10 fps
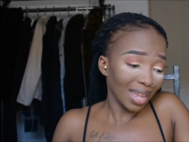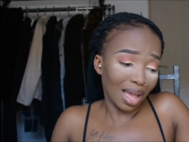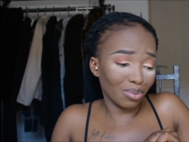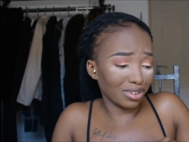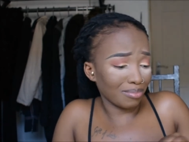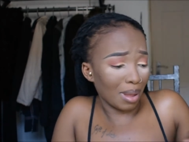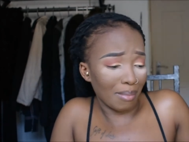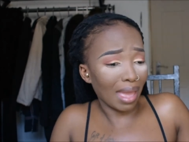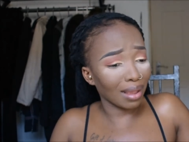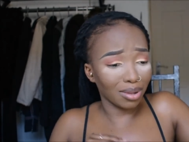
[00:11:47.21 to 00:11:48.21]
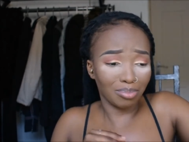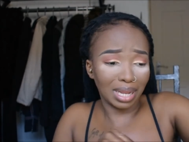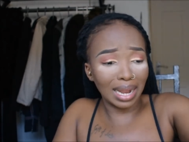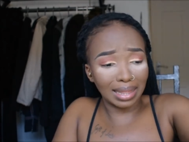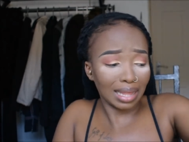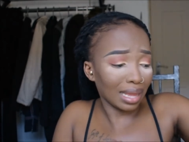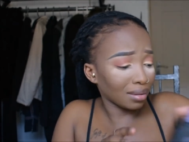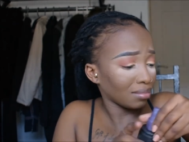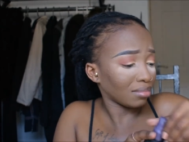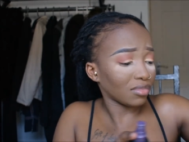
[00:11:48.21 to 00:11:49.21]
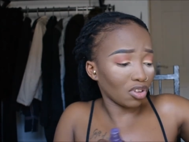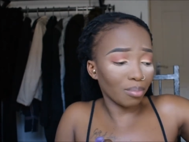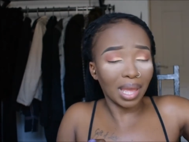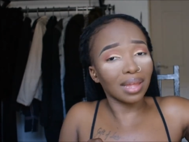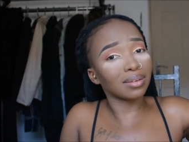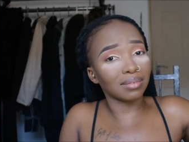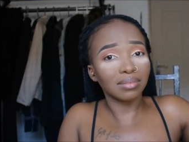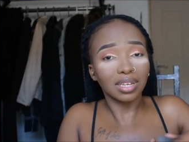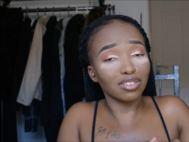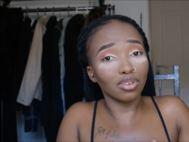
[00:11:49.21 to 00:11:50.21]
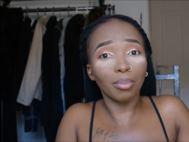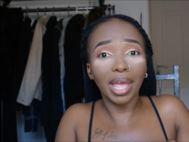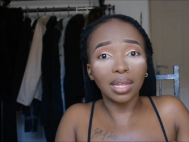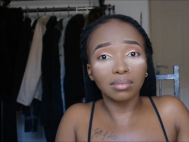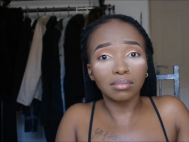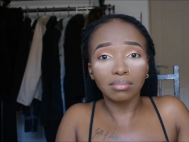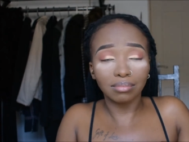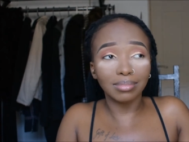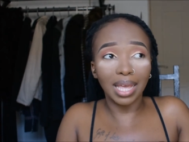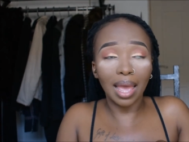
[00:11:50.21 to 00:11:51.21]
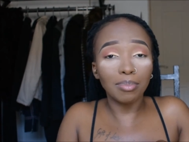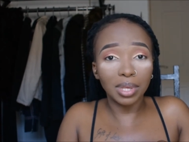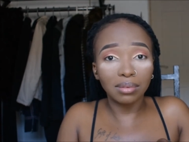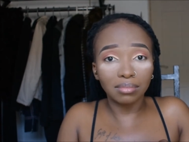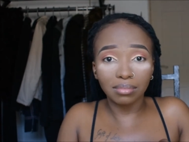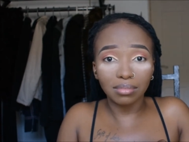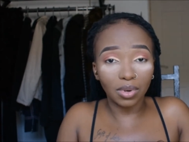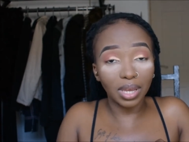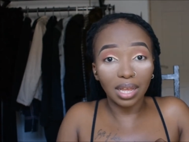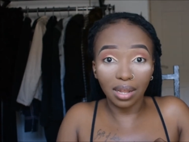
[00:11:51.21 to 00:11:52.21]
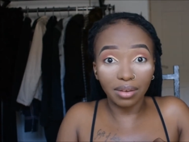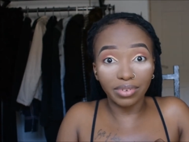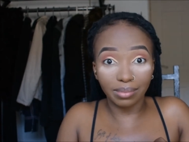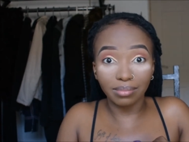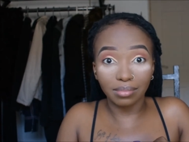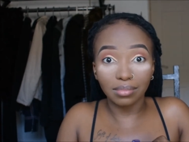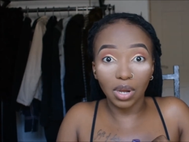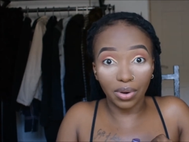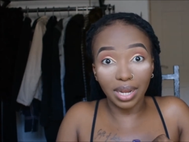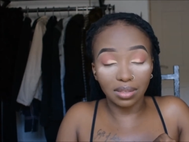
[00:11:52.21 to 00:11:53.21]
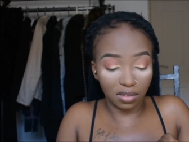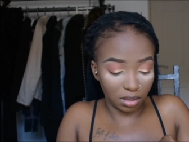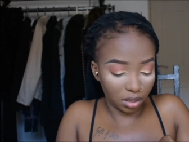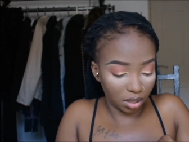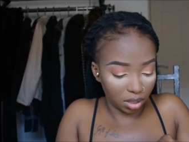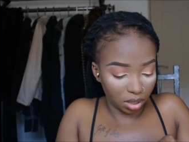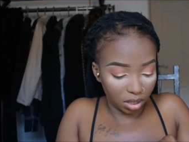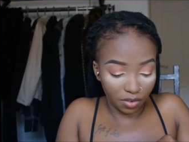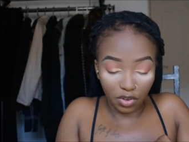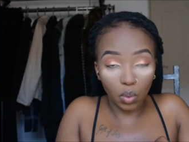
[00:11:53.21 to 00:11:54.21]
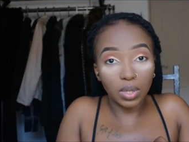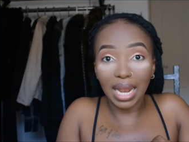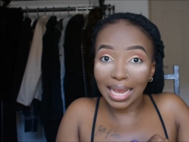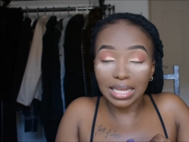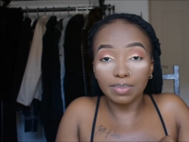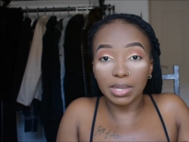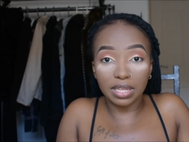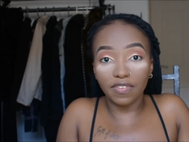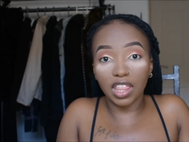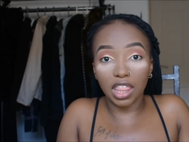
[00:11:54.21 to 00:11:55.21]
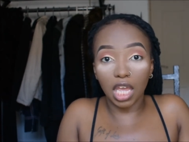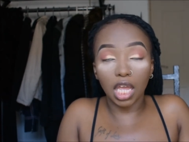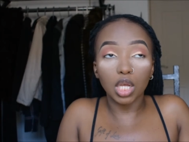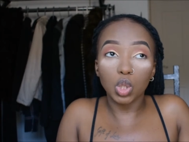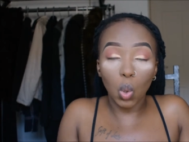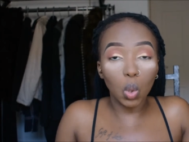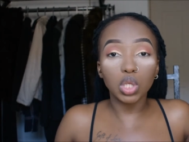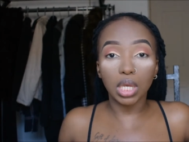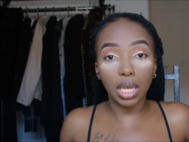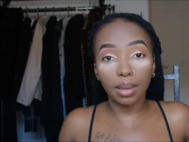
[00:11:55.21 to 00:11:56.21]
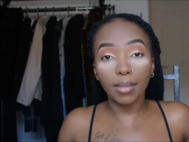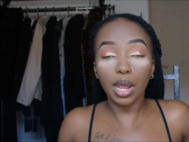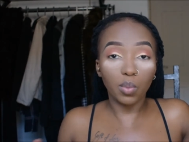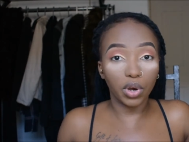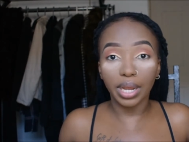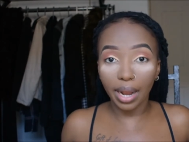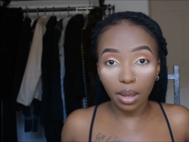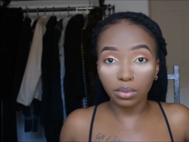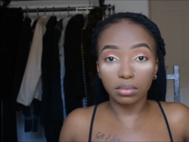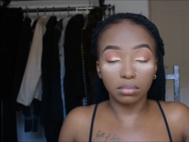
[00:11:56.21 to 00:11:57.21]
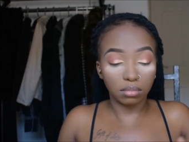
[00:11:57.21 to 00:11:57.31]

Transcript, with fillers: I wish my man could be like that. Your man is your man. Be happy. Okay, love him. Alright. If you don't like a specific thing, talk to him and work it out.